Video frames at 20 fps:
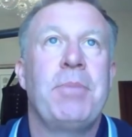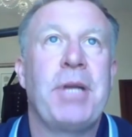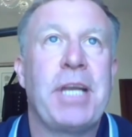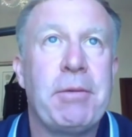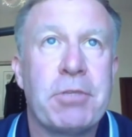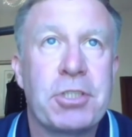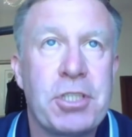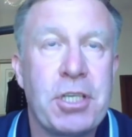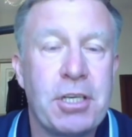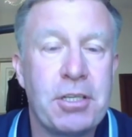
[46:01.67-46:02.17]
But
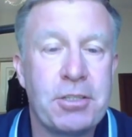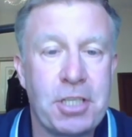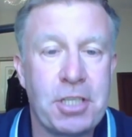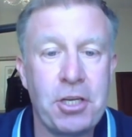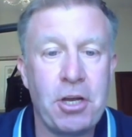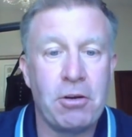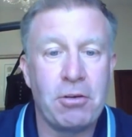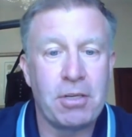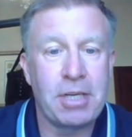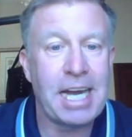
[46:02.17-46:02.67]
it was the
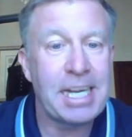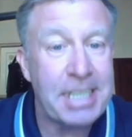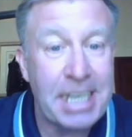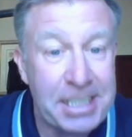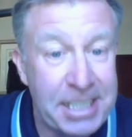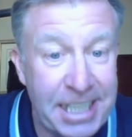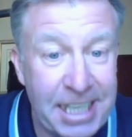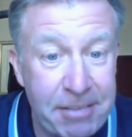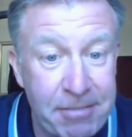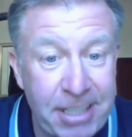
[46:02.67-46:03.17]
not. I
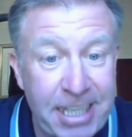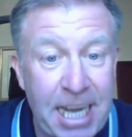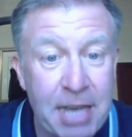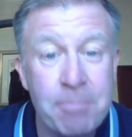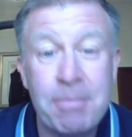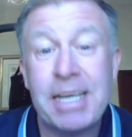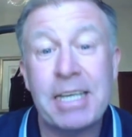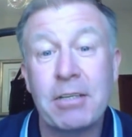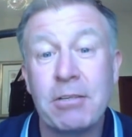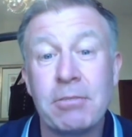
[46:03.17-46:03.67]
didn't even
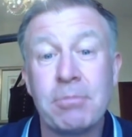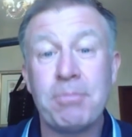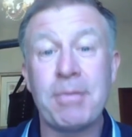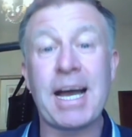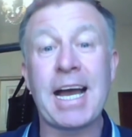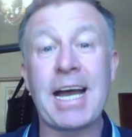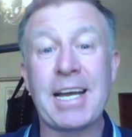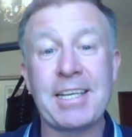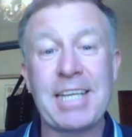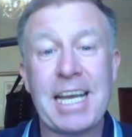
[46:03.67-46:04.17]
get a medal,
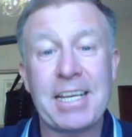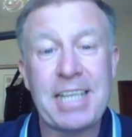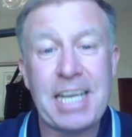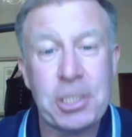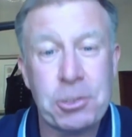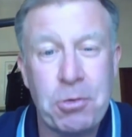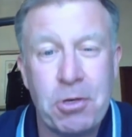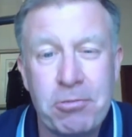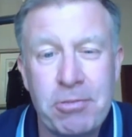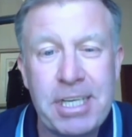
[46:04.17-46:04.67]
Matt, and
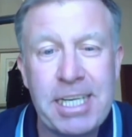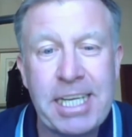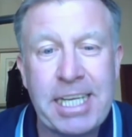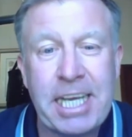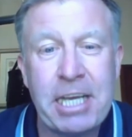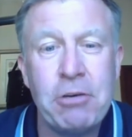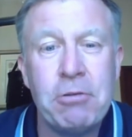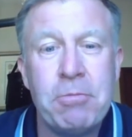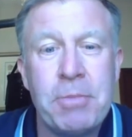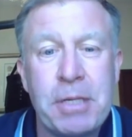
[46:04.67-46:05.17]
that's what really
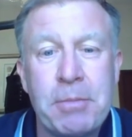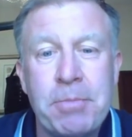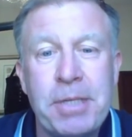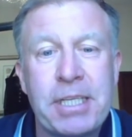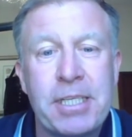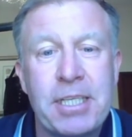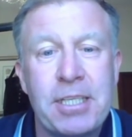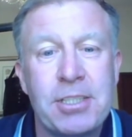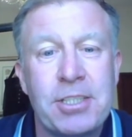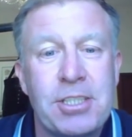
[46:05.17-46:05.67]
killed me,
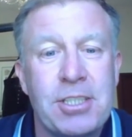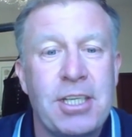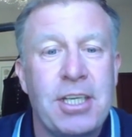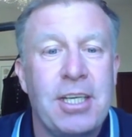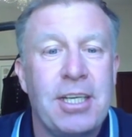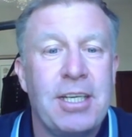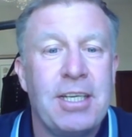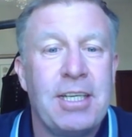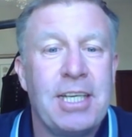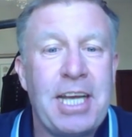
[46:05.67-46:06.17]
because
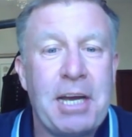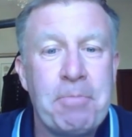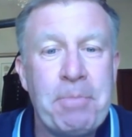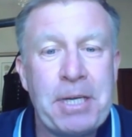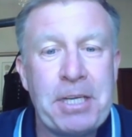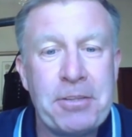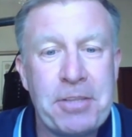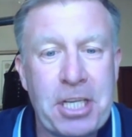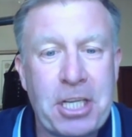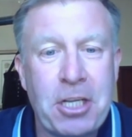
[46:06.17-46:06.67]
I've
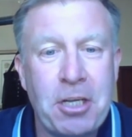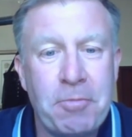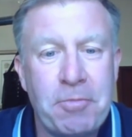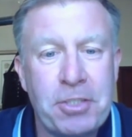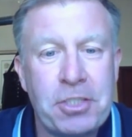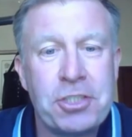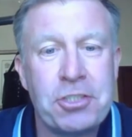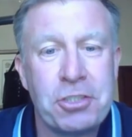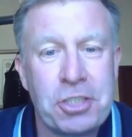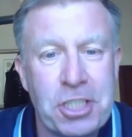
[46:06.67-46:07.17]
been at the club
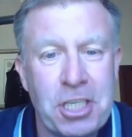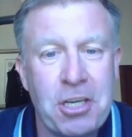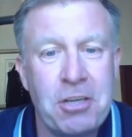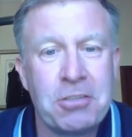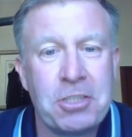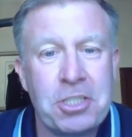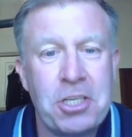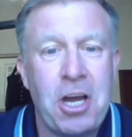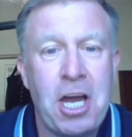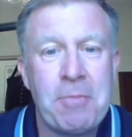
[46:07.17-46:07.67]
for such a
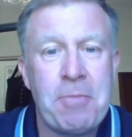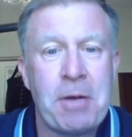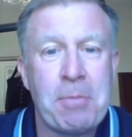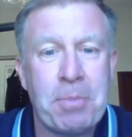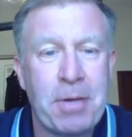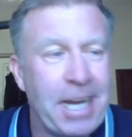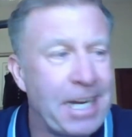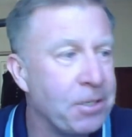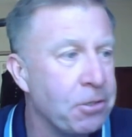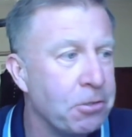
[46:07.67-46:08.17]
long time. I
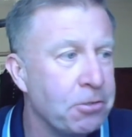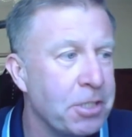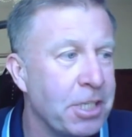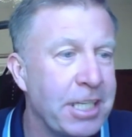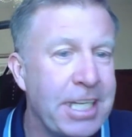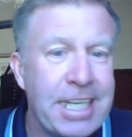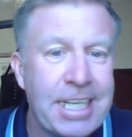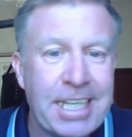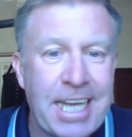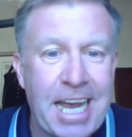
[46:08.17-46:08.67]
played all the
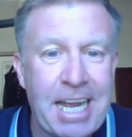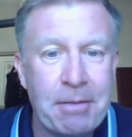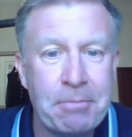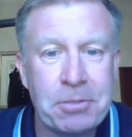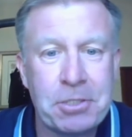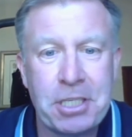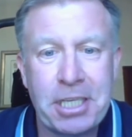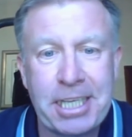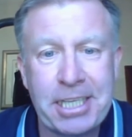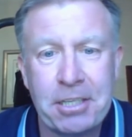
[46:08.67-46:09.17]
league
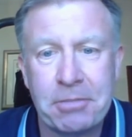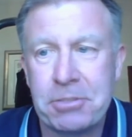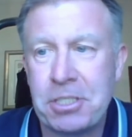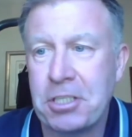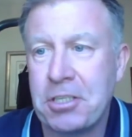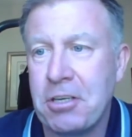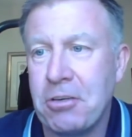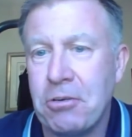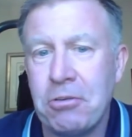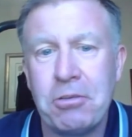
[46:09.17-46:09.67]
games leading up
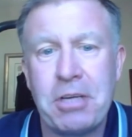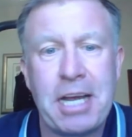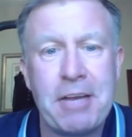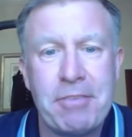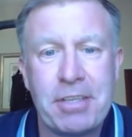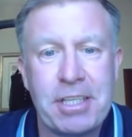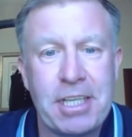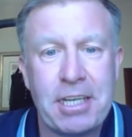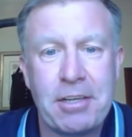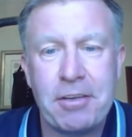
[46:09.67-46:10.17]
to all
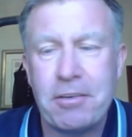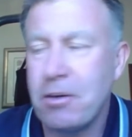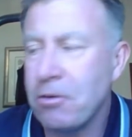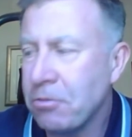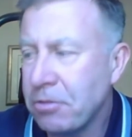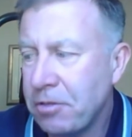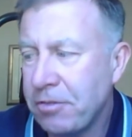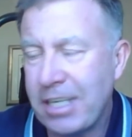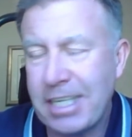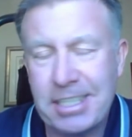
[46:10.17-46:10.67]

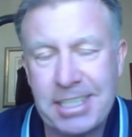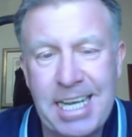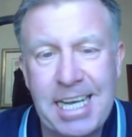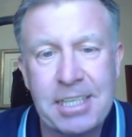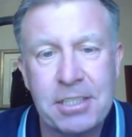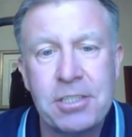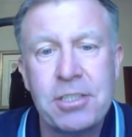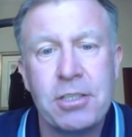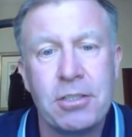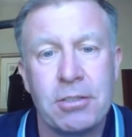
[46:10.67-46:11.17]
the things that
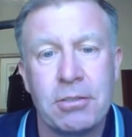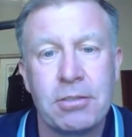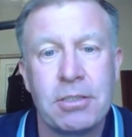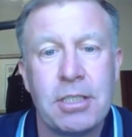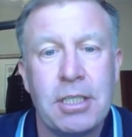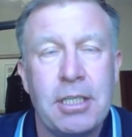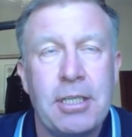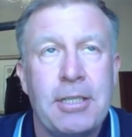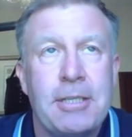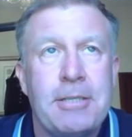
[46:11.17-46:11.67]
I'd done,